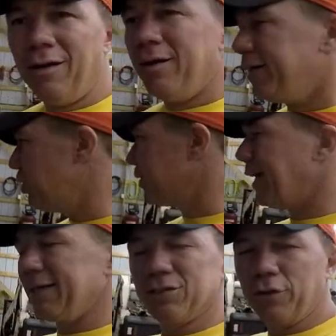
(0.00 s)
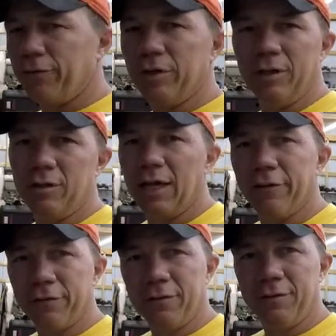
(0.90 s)
it just hangs on for dear life.
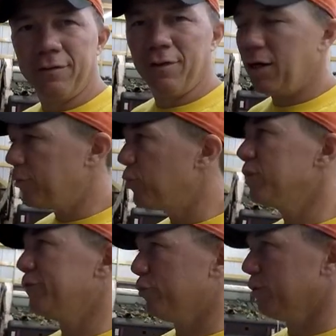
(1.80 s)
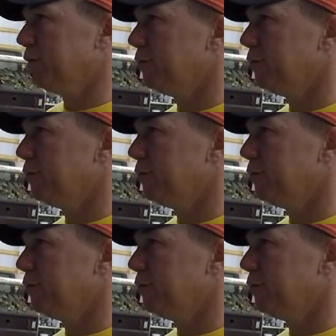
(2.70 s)
Unbelievable.